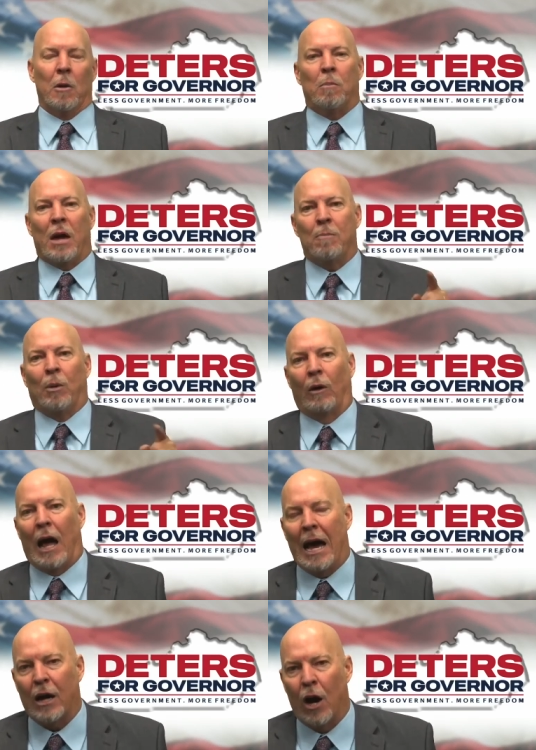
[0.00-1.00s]
People
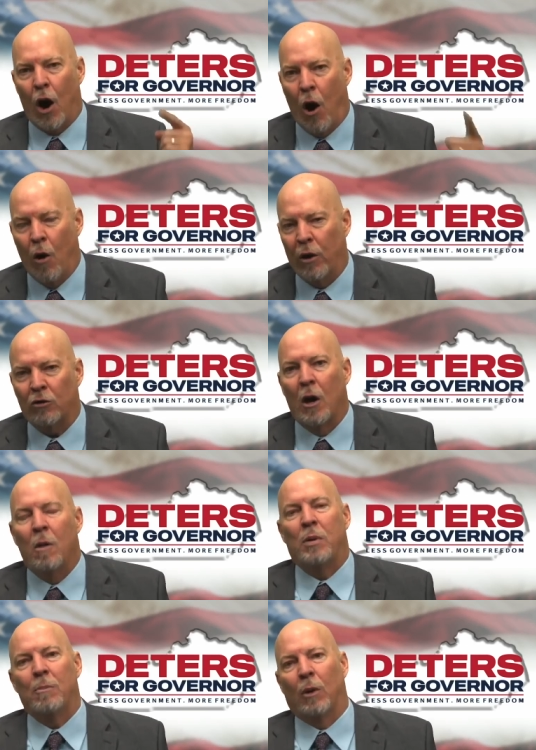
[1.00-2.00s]
like Otis,
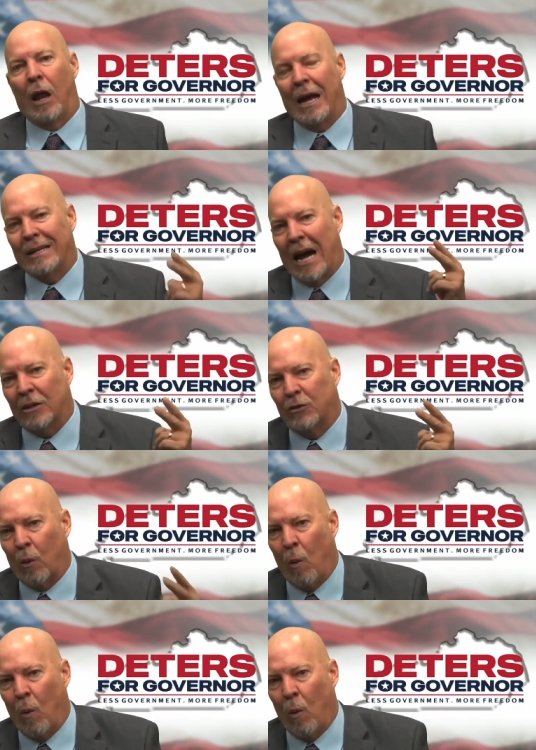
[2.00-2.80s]
people like Dr.